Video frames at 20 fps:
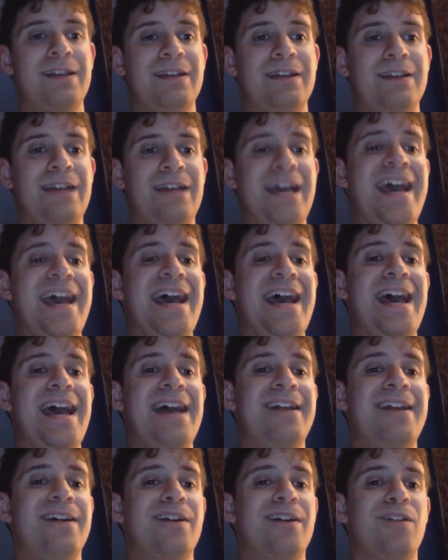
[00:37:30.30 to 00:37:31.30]

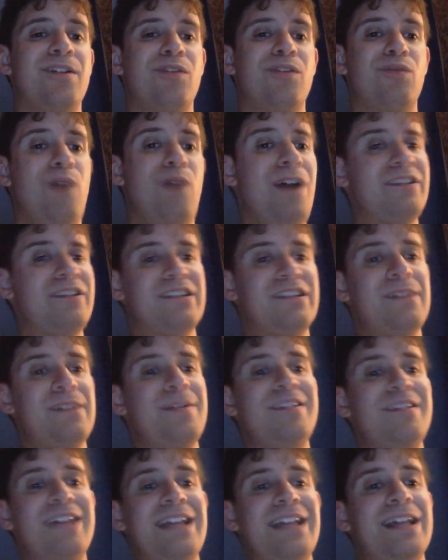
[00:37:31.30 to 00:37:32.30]
And Ron
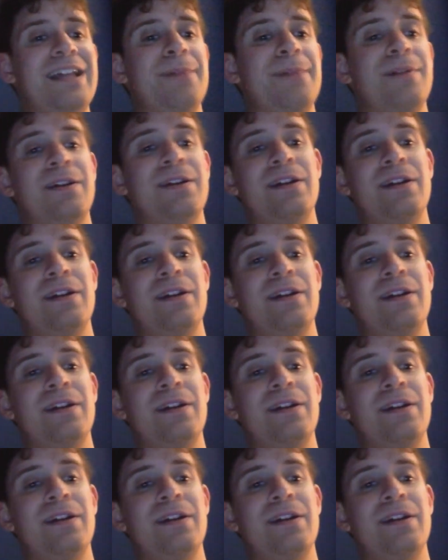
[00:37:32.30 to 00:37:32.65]
Simmons ended up